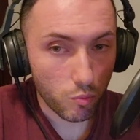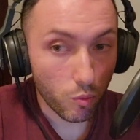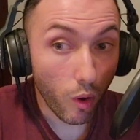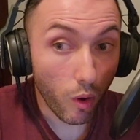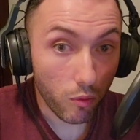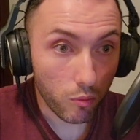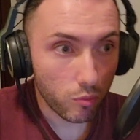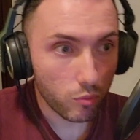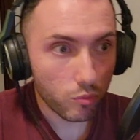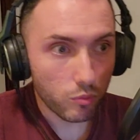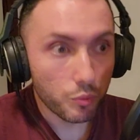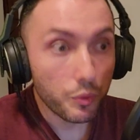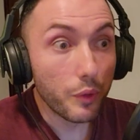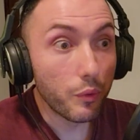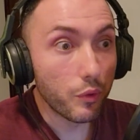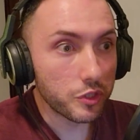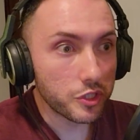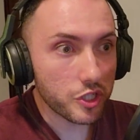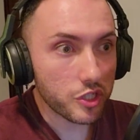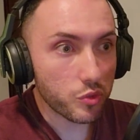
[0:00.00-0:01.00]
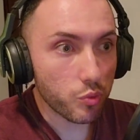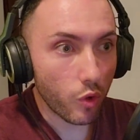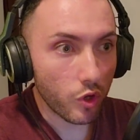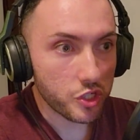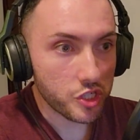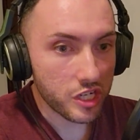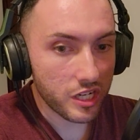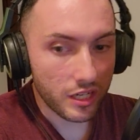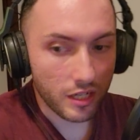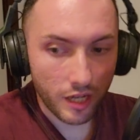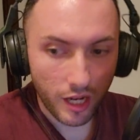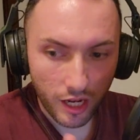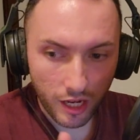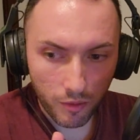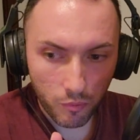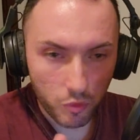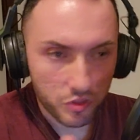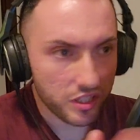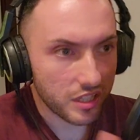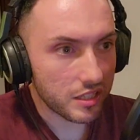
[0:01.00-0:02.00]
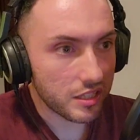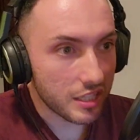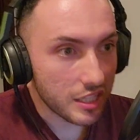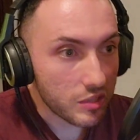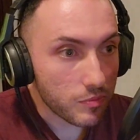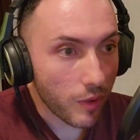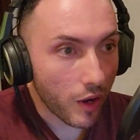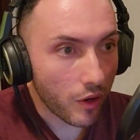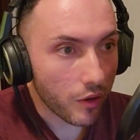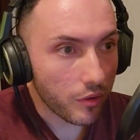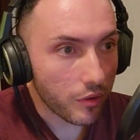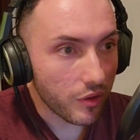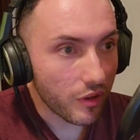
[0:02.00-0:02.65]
Well, we were just watching, was it Dismo?